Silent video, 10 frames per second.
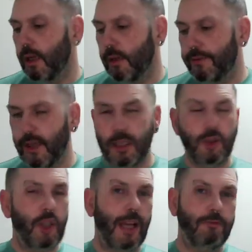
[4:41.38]
for
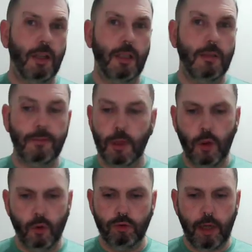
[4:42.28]
general
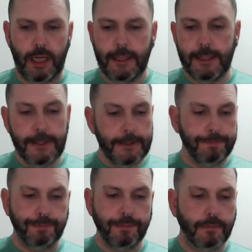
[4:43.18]
laundry,
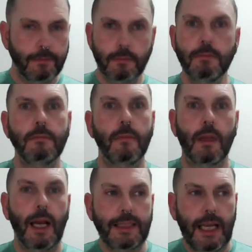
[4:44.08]

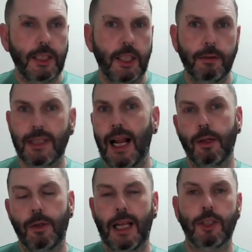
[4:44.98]
I tend to use
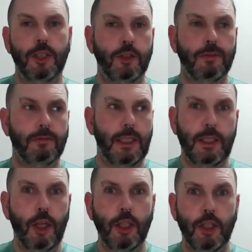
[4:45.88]
Talon Ash
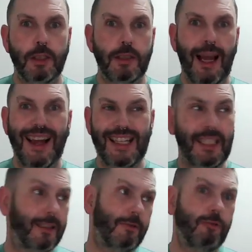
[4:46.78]
detergent and
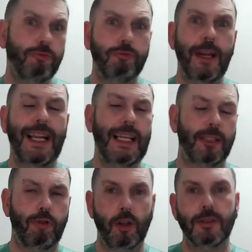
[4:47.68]
it's really
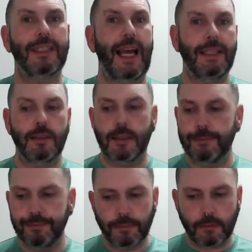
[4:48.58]
strong scent.
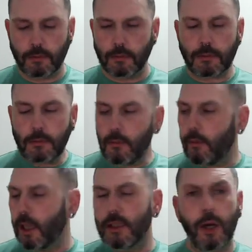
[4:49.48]

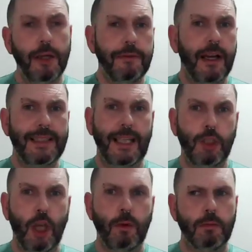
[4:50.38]
So I find I
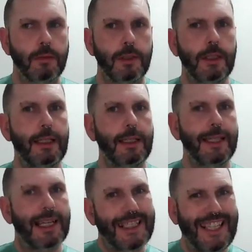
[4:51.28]
don't
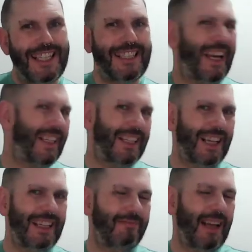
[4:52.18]
need any
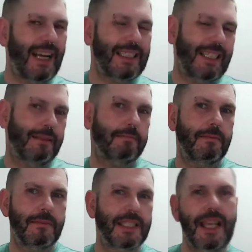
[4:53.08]
like added
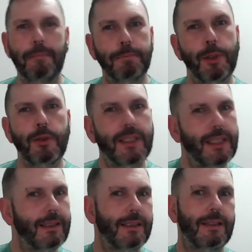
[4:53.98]
scent
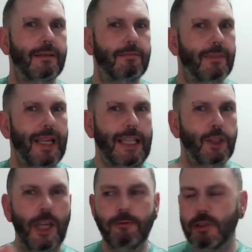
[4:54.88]
boosters in
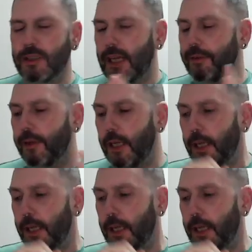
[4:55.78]
general stuff.